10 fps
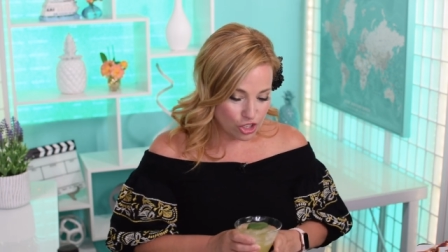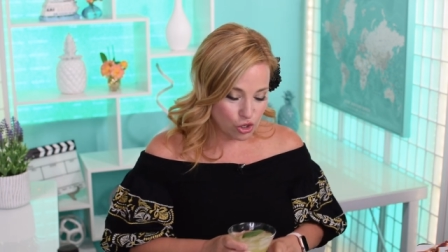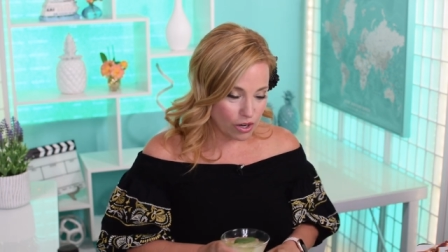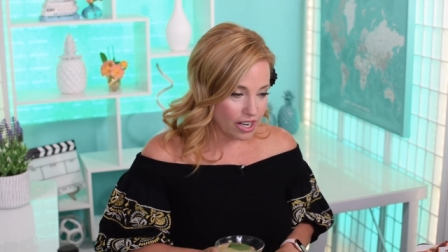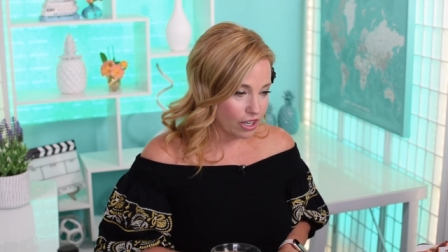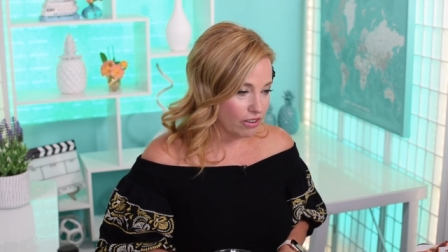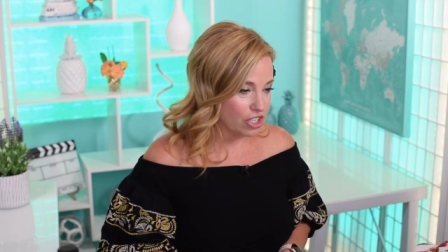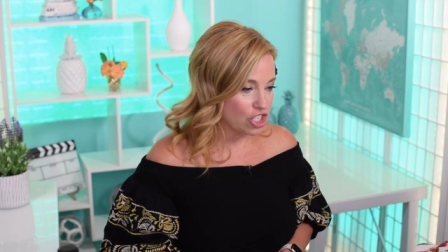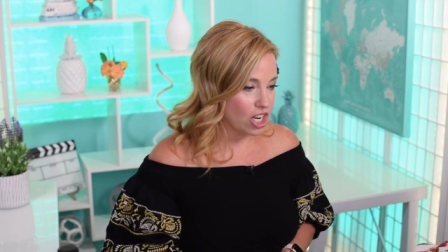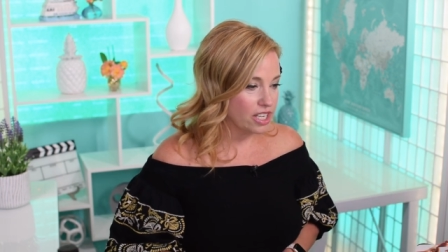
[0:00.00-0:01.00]
Door
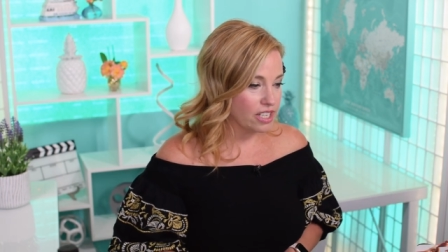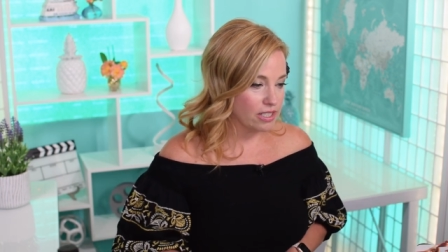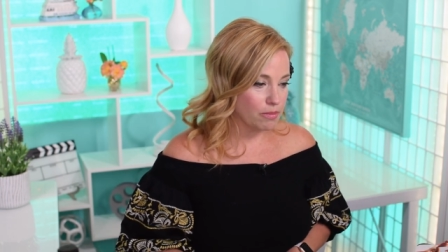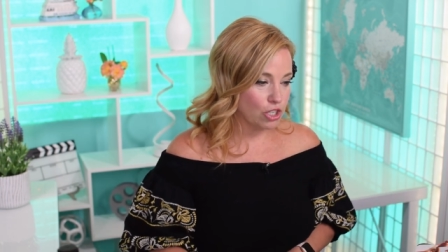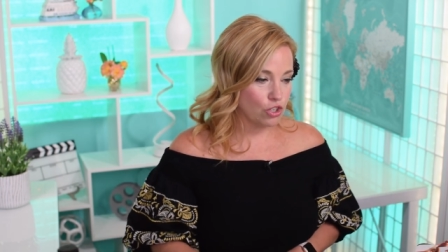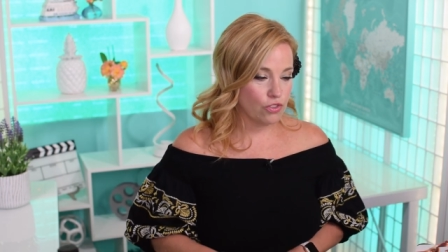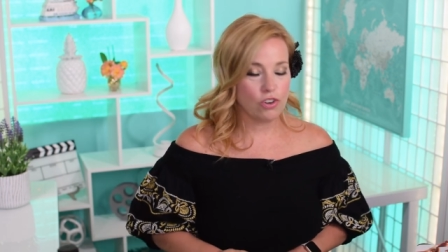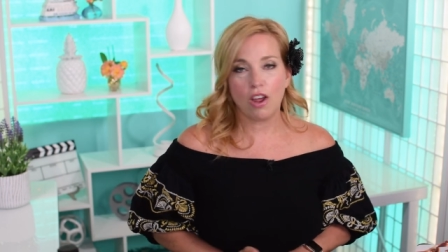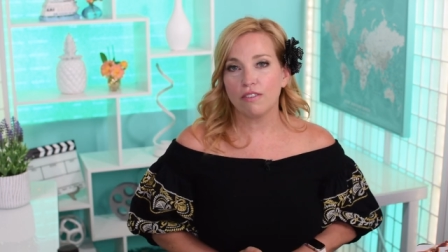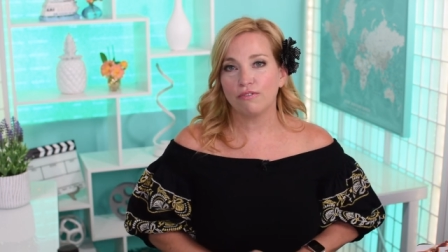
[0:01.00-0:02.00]
decoration ideas. Make sure they're
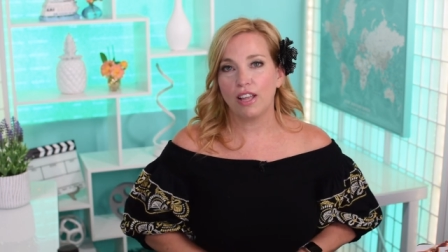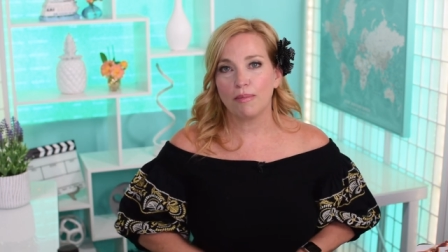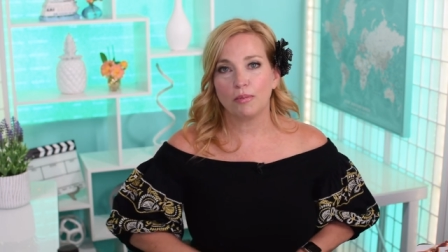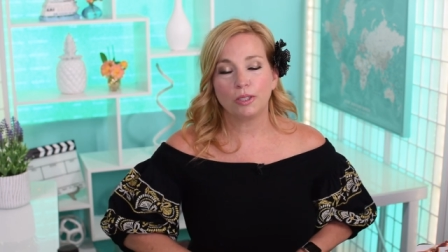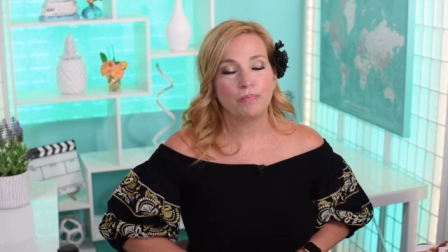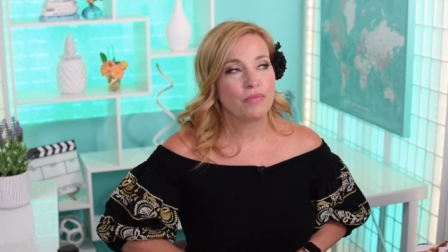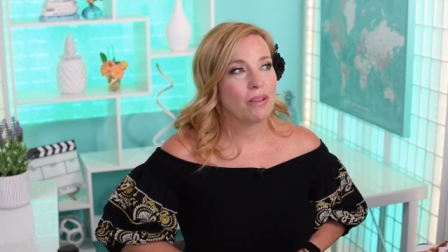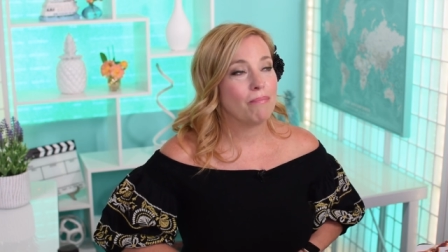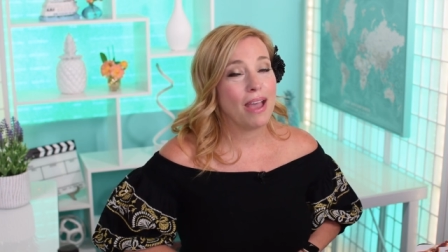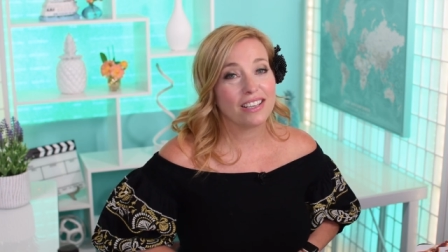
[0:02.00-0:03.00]
non-flammable.
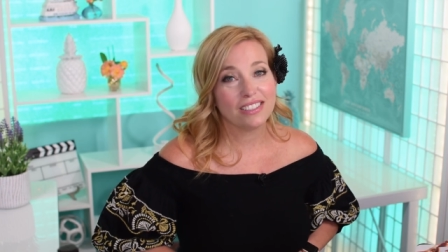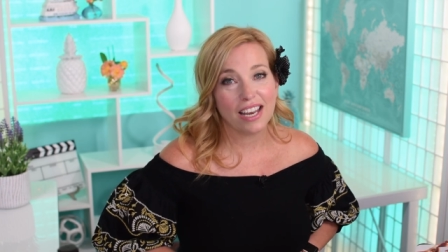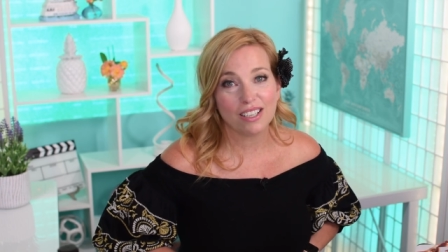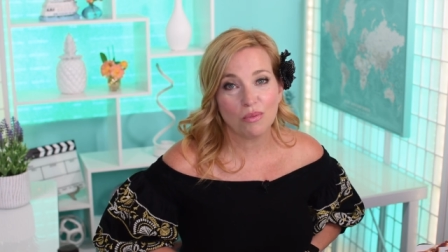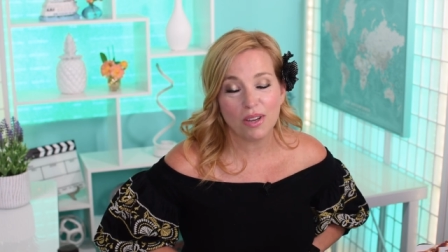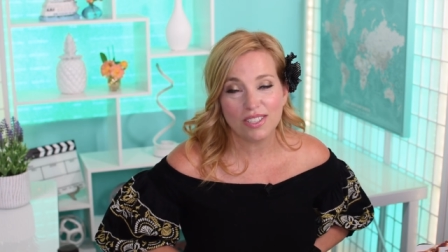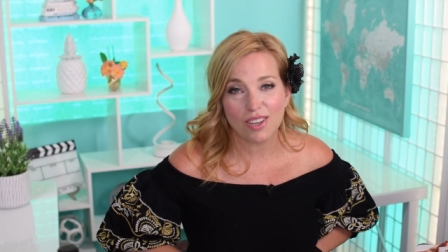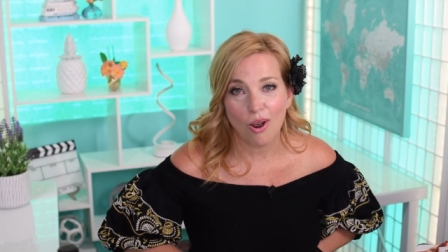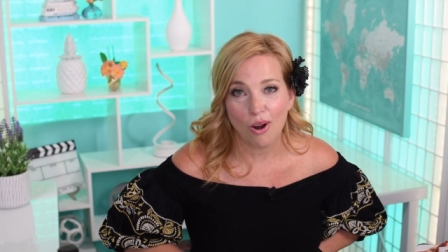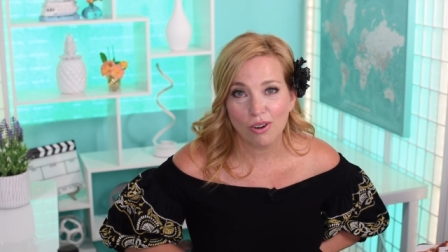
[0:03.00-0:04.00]
Magnetic ones
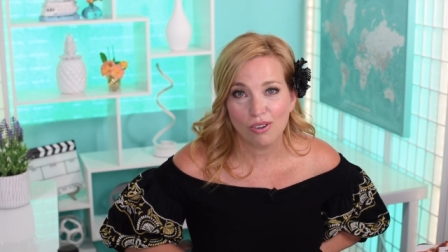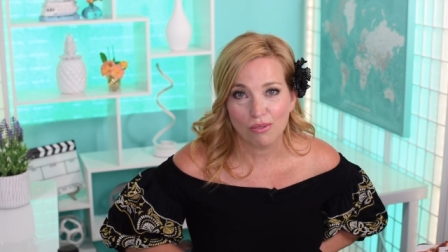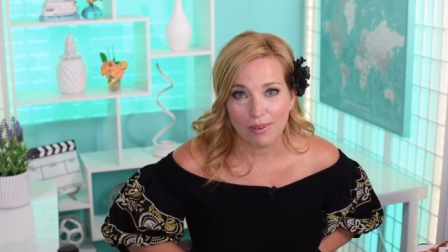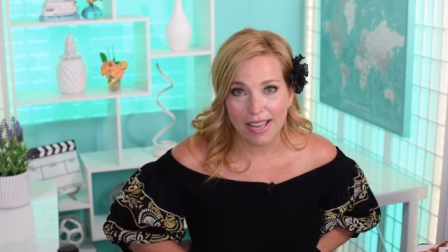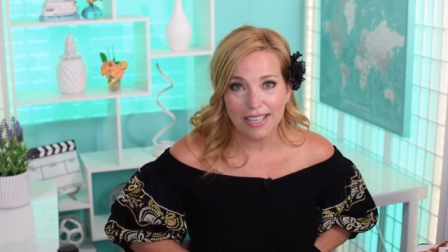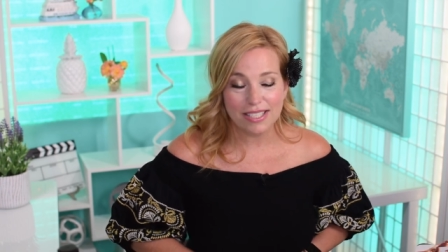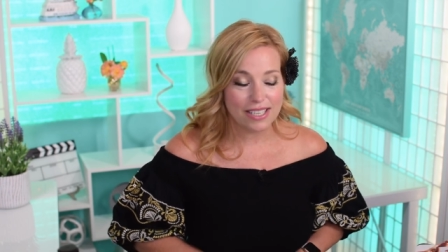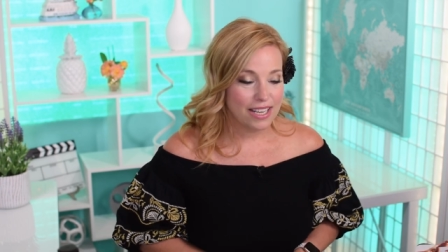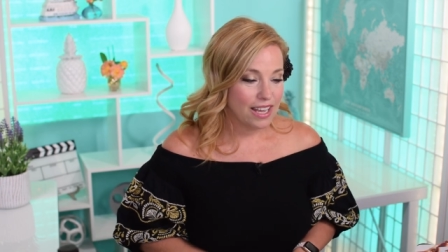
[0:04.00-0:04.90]
are great.